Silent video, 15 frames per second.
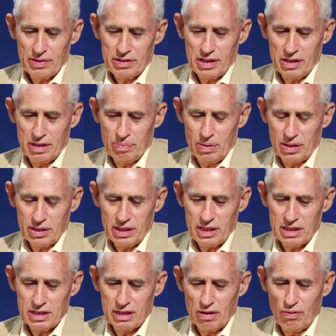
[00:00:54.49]
So the
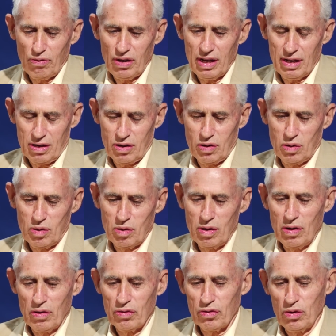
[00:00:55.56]
body is the
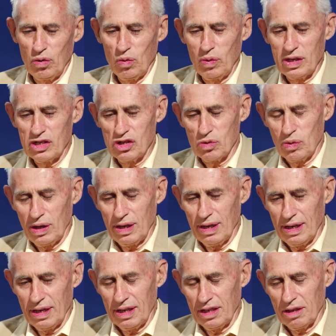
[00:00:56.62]
vehicle through which we
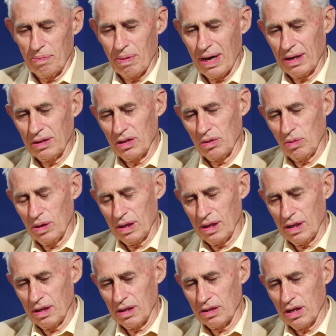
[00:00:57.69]
learn about the
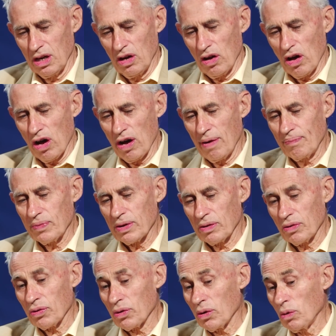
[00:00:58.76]
world um,
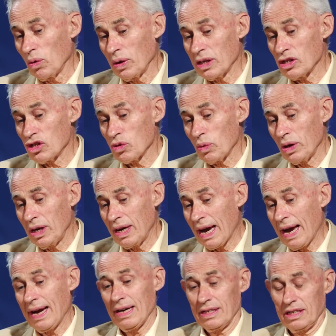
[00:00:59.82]
and through which we
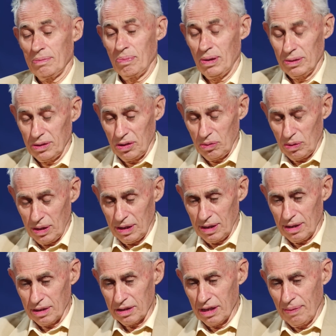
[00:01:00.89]
act upon the
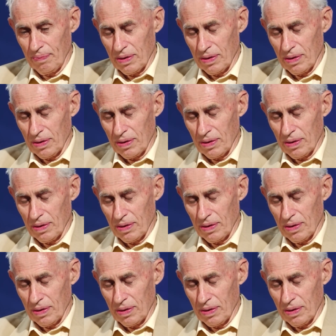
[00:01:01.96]
world.